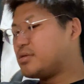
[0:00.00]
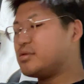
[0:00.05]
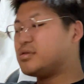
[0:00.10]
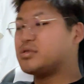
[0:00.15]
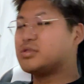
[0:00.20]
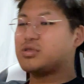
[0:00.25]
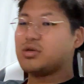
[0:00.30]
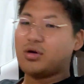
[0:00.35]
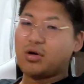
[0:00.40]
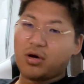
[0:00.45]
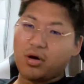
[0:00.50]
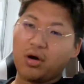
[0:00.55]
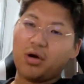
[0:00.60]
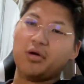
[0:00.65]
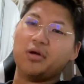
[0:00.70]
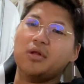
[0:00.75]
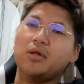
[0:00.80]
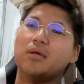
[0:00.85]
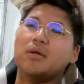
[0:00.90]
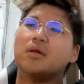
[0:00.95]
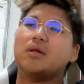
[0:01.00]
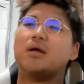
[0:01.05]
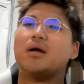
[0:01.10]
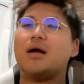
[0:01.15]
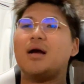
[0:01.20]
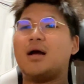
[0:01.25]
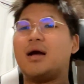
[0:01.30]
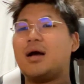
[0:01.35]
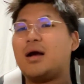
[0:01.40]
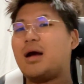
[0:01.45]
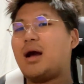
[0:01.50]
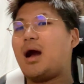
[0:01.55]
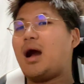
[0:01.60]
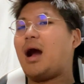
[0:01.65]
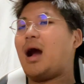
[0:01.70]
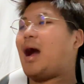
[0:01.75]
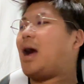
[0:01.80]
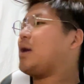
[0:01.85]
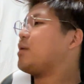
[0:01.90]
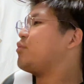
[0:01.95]
so uh,
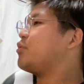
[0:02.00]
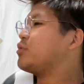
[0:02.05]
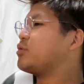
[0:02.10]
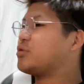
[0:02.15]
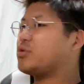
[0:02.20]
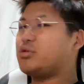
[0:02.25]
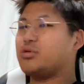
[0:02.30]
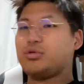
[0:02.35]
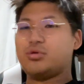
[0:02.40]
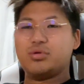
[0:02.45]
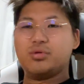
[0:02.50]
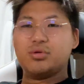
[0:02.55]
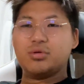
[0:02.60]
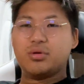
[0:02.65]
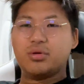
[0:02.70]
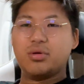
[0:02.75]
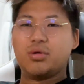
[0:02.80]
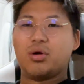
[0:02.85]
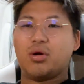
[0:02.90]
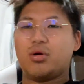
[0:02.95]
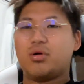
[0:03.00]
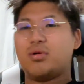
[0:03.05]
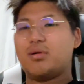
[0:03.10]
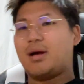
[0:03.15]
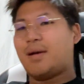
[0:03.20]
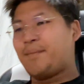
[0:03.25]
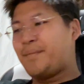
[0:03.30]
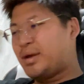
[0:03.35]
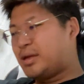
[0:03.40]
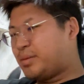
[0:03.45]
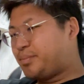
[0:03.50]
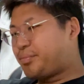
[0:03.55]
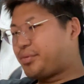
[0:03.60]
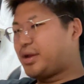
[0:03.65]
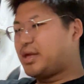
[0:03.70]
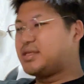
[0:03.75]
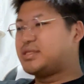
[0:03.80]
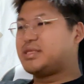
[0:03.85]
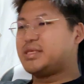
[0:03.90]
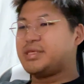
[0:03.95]
i want to go uh, many
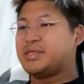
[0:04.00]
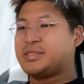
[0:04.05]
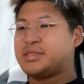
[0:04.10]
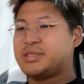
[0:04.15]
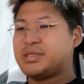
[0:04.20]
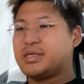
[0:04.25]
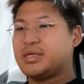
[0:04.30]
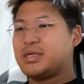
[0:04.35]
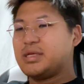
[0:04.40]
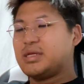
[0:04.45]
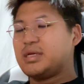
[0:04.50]
places